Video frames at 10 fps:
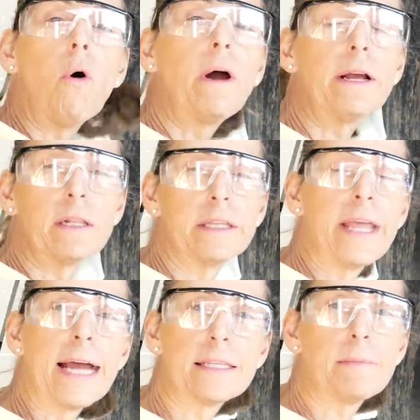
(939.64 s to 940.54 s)
oil, and
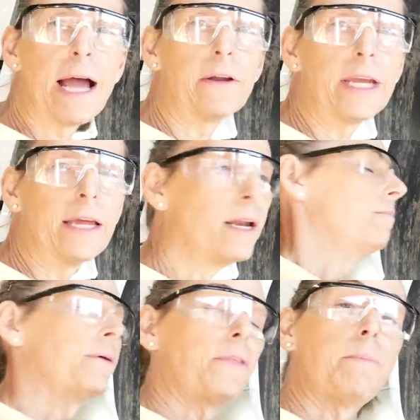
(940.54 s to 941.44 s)
that's about it.
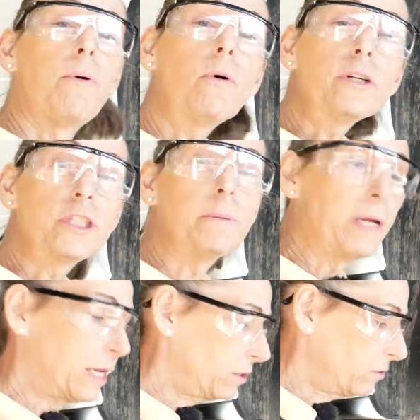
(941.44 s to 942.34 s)
But the Porsche
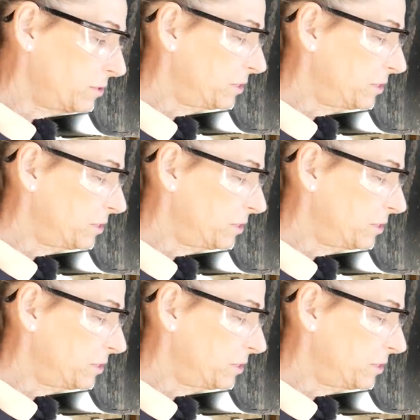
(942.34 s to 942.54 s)
manual